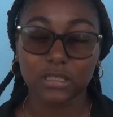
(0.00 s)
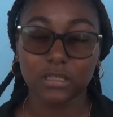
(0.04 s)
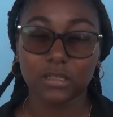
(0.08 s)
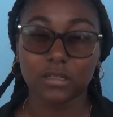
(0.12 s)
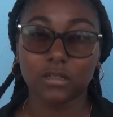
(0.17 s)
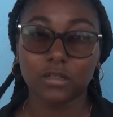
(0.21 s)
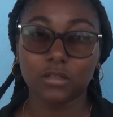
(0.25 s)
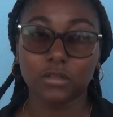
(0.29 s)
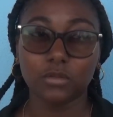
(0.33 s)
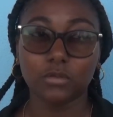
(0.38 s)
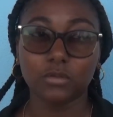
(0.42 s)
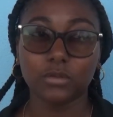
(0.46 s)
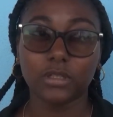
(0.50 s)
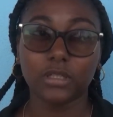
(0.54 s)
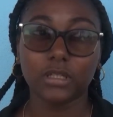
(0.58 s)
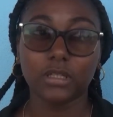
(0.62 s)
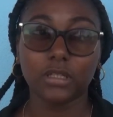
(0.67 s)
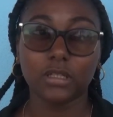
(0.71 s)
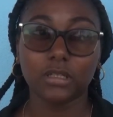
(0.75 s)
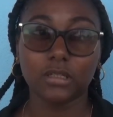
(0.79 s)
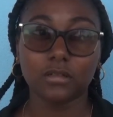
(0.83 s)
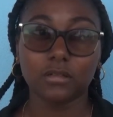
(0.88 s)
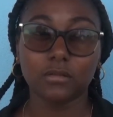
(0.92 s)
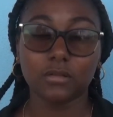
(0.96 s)

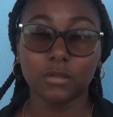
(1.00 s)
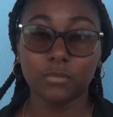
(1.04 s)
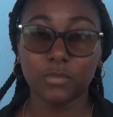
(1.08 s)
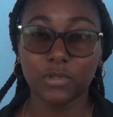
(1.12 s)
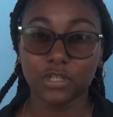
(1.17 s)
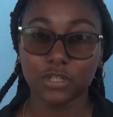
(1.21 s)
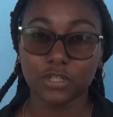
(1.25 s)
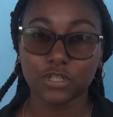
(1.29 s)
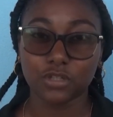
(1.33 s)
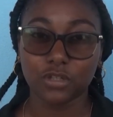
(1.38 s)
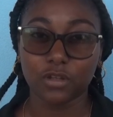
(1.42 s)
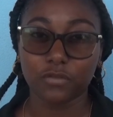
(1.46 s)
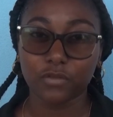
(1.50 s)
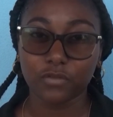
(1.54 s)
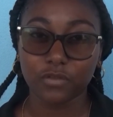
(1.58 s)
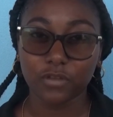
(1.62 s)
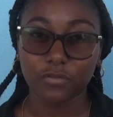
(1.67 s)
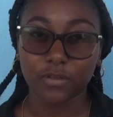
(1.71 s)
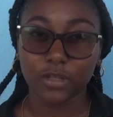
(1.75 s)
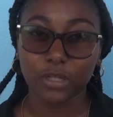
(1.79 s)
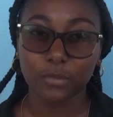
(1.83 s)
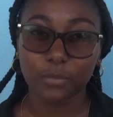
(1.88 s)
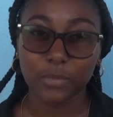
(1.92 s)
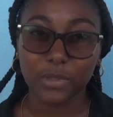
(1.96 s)
including Ministry of
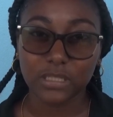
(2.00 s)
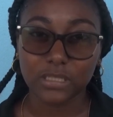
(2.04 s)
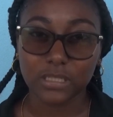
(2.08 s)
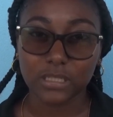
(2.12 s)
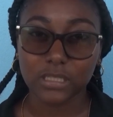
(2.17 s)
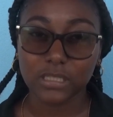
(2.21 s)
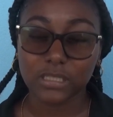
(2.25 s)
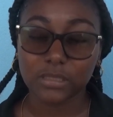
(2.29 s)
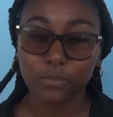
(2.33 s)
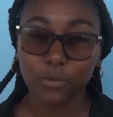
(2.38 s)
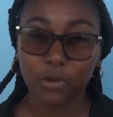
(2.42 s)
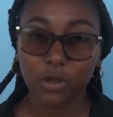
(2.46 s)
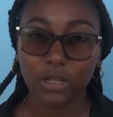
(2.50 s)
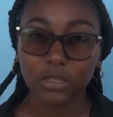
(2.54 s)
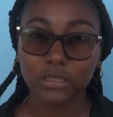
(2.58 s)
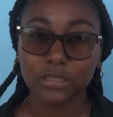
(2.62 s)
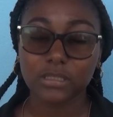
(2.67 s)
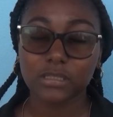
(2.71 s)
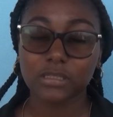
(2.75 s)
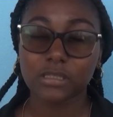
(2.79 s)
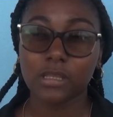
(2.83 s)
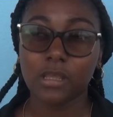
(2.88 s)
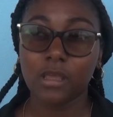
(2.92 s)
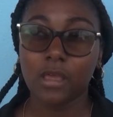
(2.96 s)
Development and
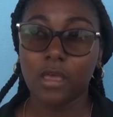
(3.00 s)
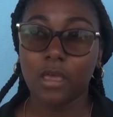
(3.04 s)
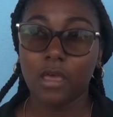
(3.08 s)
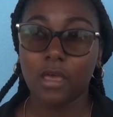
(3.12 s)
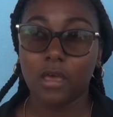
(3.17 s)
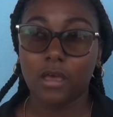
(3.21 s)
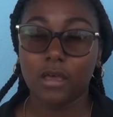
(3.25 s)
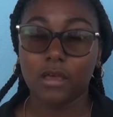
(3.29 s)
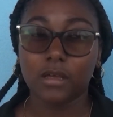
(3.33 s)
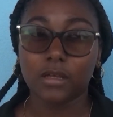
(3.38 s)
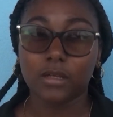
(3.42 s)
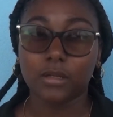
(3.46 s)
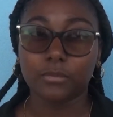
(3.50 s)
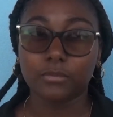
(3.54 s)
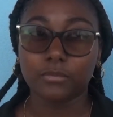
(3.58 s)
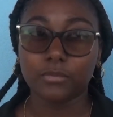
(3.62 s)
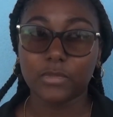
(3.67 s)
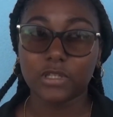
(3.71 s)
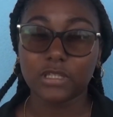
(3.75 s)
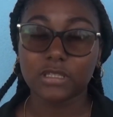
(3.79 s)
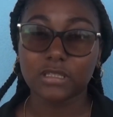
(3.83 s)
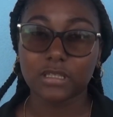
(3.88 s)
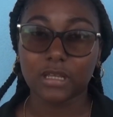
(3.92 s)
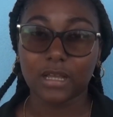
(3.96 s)
Sports,
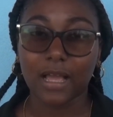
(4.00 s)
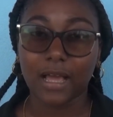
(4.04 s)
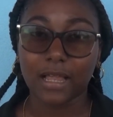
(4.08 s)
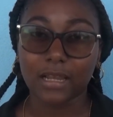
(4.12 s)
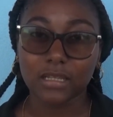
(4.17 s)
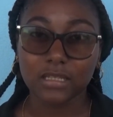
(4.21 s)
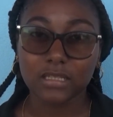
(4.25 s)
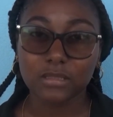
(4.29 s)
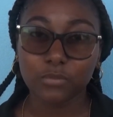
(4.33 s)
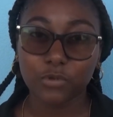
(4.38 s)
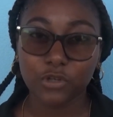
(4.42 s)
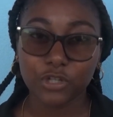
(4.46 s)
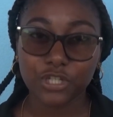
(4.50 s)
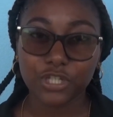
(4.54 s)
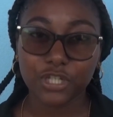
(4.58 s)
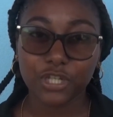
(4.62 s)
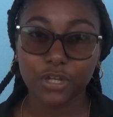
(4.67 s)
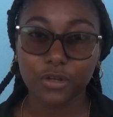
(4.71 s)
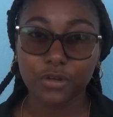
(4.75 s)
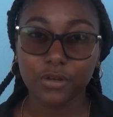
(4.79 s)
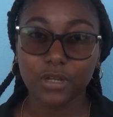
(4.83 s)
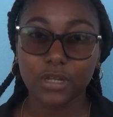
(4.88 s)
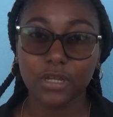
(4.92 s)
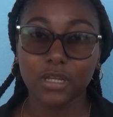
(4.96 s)
Mr. Carlos
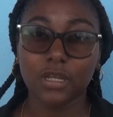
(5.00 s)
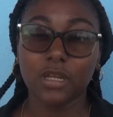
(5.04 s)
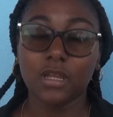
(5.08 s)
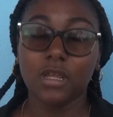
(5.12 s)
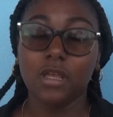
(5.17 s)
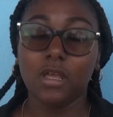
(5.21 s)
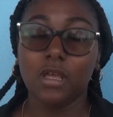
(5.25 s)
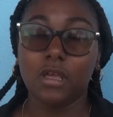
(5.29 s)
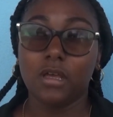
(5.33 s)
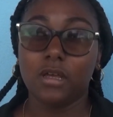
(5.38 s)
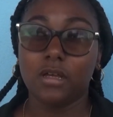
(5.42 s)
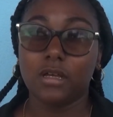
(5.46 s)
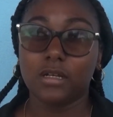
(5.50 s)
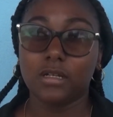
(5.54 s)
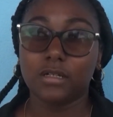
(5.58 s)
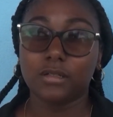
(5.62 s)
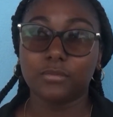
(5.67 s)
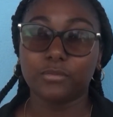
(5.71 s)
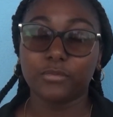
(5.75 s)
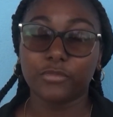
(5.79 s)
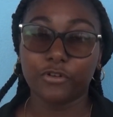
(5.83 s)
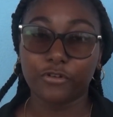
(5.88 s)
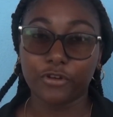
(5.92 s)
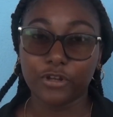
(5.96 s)
Mosheri,
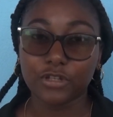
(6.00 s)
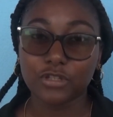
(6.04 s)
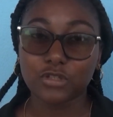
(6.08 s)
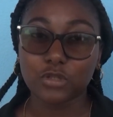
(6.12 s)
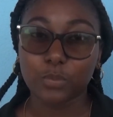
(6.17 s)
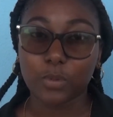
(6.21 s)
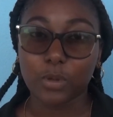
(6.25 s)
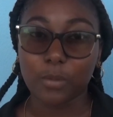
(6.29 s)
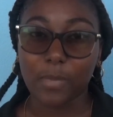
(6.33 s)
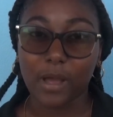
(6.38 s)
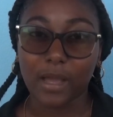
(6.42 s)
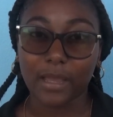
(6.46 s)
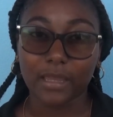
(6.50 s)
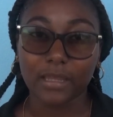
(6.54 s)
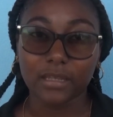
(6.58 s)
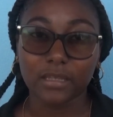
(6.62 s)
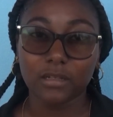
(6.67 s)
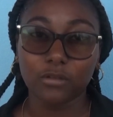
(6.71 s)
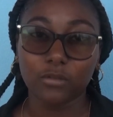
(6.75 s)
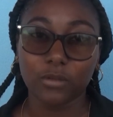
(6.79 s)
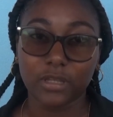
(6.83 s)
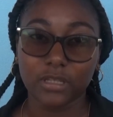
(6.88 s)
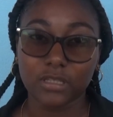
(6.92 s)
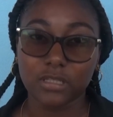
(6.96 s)
Green Supermarket
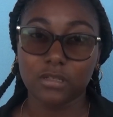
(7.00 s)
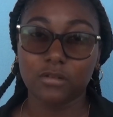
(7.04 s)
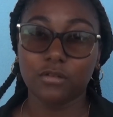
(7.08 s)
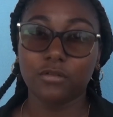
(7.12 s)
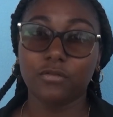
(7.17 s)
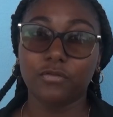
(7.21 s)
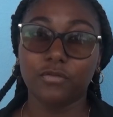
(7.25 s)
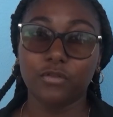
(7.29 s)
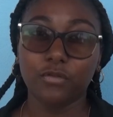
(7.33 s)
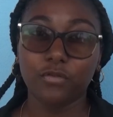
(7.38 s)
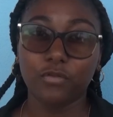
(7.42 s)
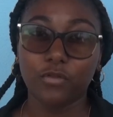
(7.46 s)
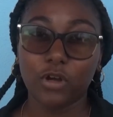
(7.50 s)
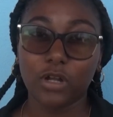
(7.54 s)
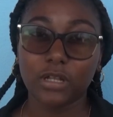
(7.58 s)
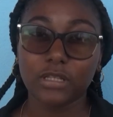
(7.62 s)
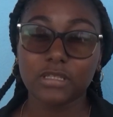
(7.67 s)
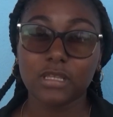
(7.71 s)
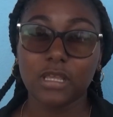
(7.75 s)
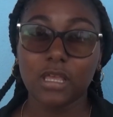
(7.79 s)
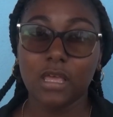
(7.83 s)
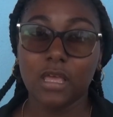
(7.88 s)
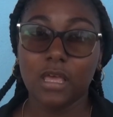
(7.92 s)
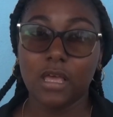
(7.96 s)
located in
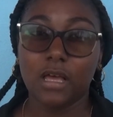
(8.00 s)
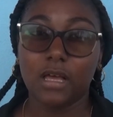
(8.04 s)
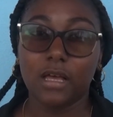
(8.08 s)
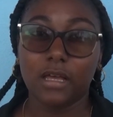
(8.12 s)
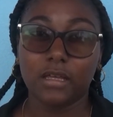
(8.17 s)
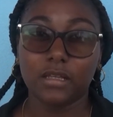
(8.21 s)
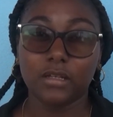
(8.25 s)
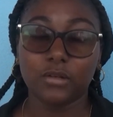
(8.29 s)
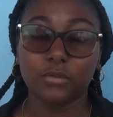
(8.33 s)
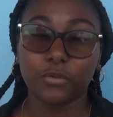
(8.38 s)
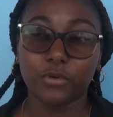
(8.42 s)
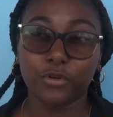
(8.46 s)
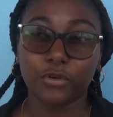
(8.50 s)
Vieux-Fort, and